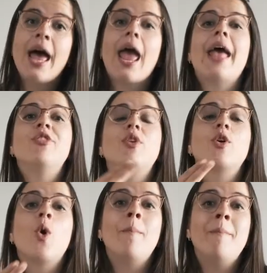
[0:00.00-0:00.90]
and
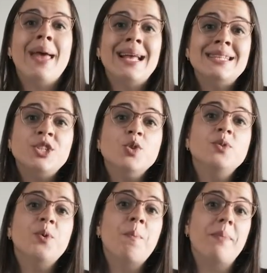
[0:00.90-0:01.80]
recommend you
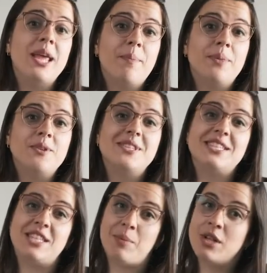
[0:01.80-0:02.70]
to people
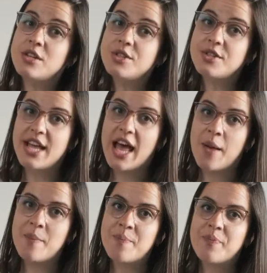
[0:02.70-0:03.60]
similar to
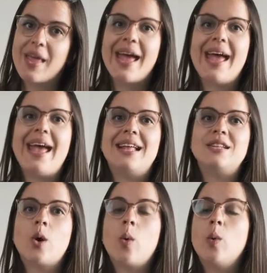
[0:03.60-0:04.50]
them
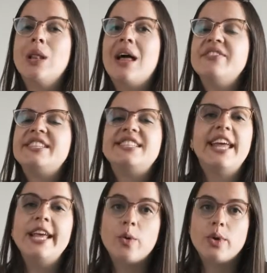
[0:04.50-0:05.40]
and who love
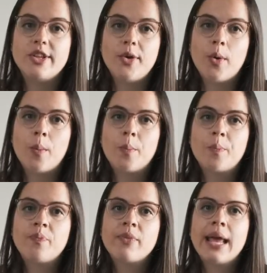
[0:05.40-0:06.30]
staying with you.
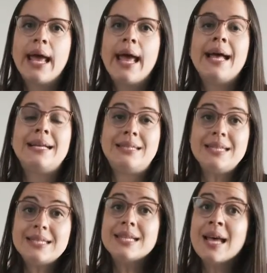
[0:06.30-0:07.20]

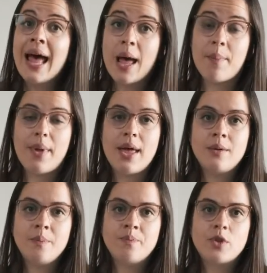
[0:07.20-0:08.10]
This to
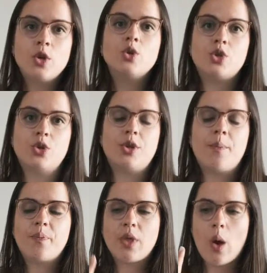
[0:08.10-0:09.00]
happen, you should
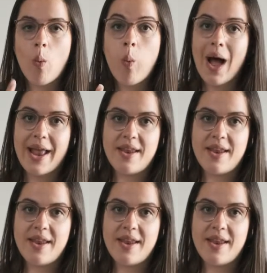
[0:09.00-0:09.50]
1.